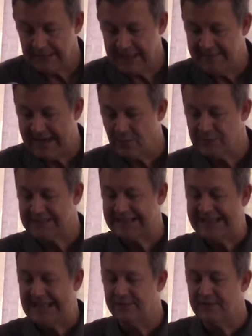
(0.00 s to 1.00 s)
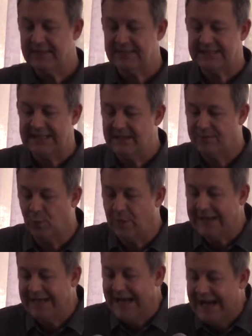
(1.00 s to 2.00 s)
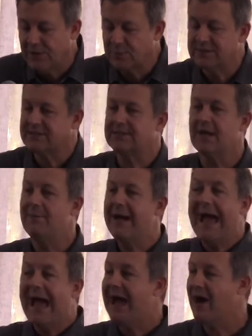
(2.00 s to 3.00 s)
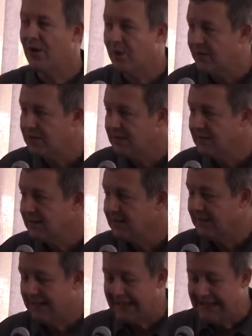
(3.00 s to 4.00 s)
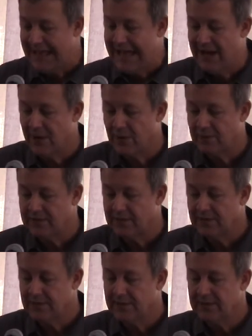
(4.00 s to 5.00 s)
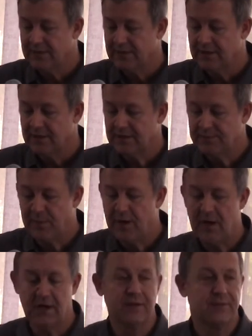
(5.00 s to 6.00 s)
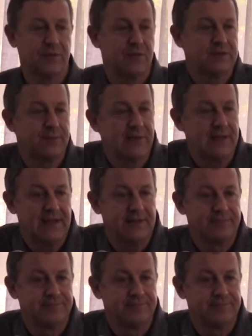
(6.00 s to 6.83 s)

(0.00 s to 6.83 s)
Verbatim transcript: And that was that even this evil wicked act was somehow allowed as part of God's plan.